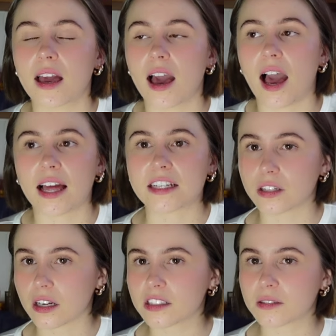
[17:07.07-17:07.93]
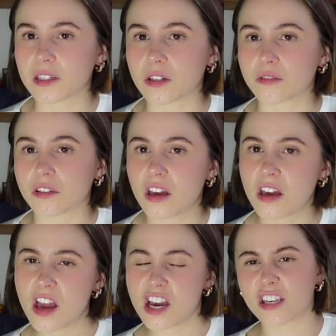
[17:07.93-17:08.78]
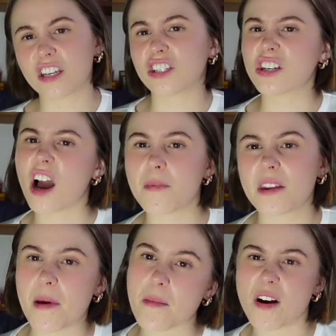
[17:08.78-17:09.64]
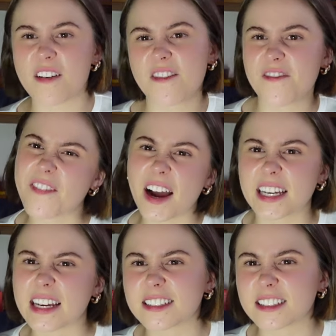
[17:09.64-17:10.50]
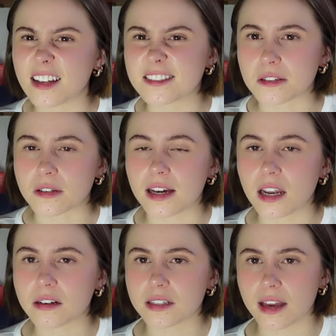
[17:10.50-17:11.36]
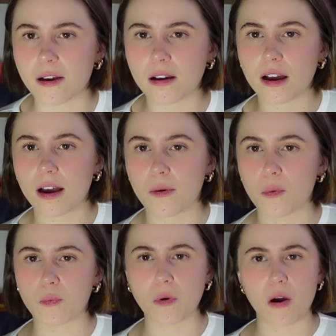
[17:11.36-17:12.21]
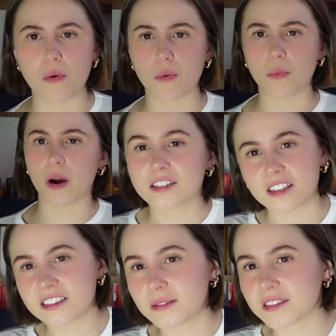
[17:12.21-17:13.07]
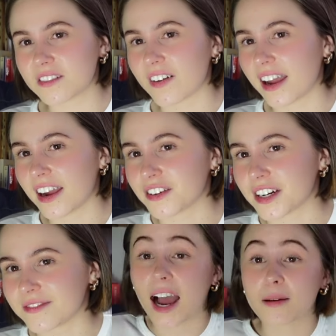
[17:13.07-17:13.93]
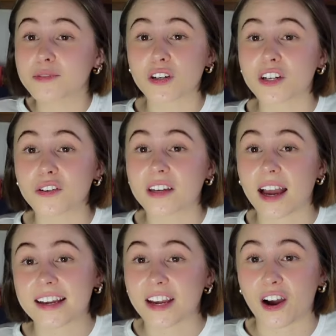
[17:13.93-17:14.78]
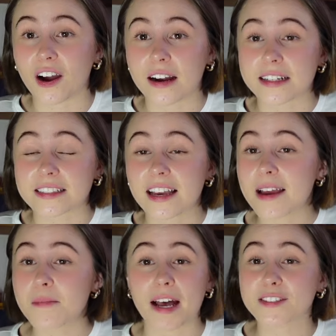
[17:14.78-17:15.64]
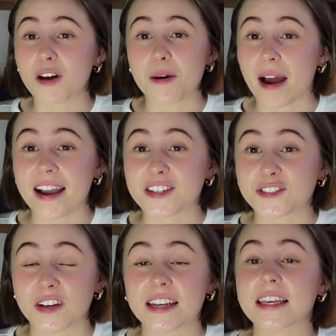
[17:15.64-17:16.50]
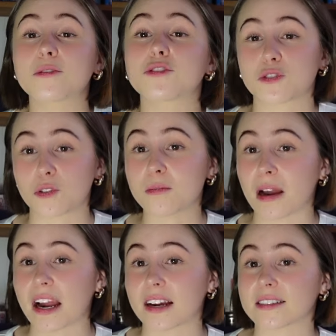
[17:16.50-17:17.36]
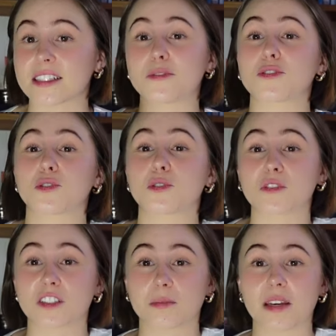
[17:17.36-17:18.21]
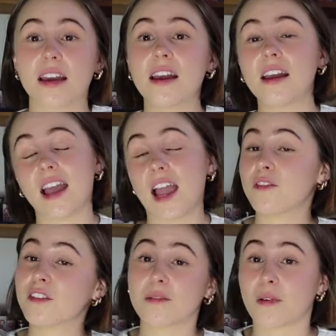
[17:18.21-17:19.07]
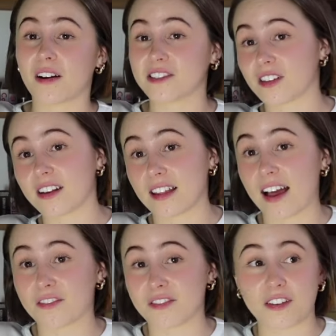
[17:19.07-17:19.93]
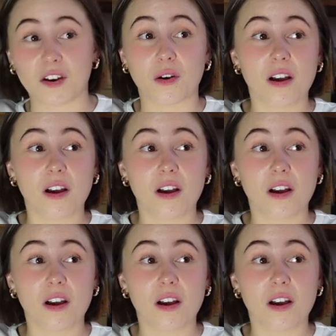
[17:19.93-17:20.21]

And he turns to me and he goes, could you not have been a bit more fucking subtle? And I was like, whoa. Turns out it was a Viagra. I'm sorry you can't get hard, but that's not my issue. And he was so embarrassed, he was so rude to me. Everyone at the bar started laughing though.